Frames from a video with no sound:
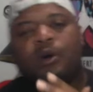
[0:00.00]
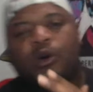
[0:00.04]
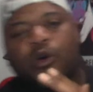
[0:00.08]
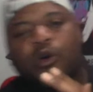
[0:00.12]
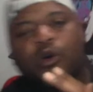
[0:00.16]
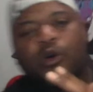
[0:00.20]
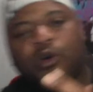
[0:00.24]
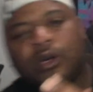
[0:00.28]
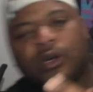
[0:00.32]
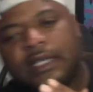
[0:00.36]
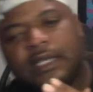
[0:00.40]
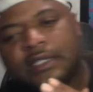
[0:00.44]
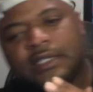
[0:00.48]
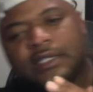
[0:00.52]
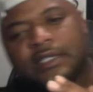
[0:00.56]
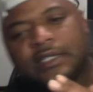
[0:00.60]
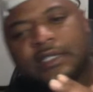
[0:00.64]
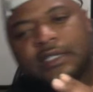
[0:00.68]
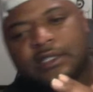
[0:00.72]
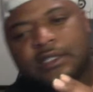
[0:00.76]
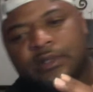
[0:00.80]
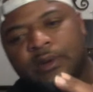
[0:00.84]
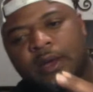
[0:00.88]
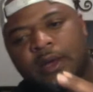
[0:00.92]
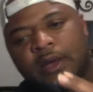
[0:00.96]
Coalition,
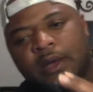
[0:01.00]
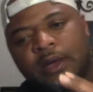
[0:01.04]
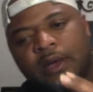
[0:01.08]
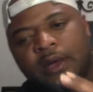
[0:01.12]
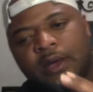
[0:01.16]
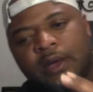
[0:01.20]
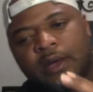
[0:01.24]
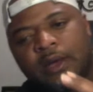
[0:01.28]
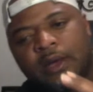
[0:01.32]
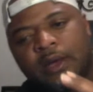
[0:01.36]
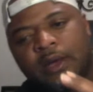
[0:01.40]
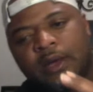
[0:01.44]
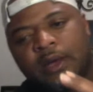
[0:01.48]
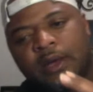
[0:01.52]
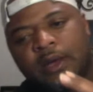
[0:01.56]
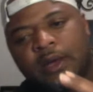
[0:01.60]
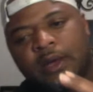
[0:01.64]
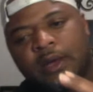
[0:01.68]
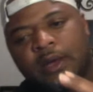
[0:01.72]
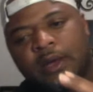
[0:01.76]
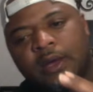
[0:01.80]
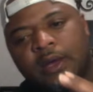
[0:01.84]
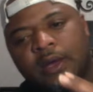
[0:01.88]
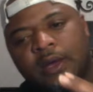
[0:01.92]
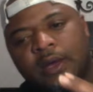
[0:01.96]
right? And the poor
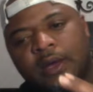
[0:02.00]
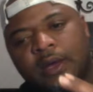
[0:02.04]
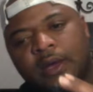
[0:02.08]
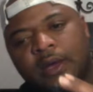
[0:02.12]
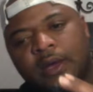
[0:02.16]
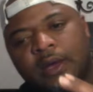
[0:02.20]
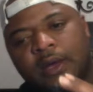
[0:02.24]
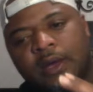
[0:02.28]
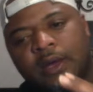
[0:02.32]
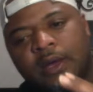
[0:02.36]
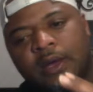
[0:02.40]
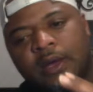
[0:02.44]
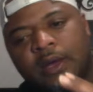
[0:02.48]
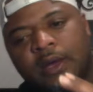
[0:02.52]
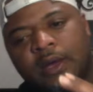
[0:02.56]
people's movement.